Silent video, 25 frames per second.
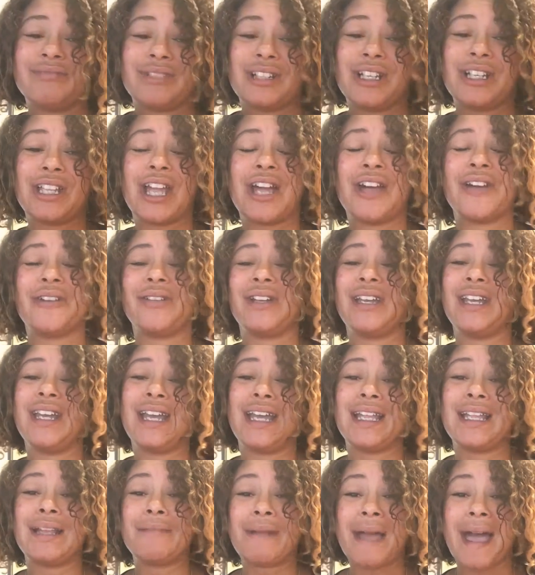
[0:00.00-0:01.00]
in
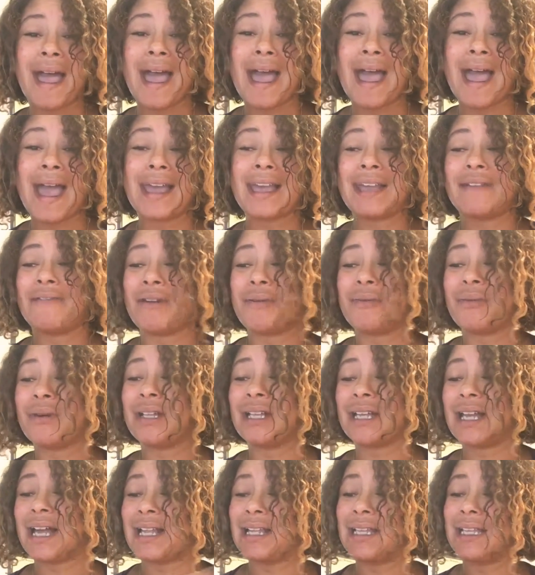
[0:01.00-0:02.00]
a bag if I
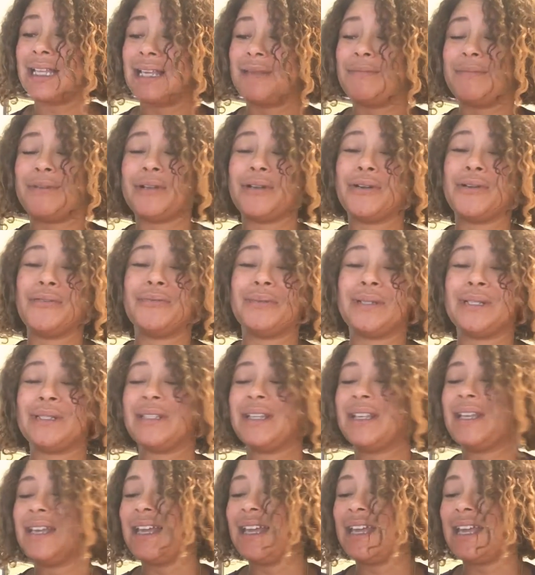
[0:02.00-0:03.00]
want to kind of keep it open.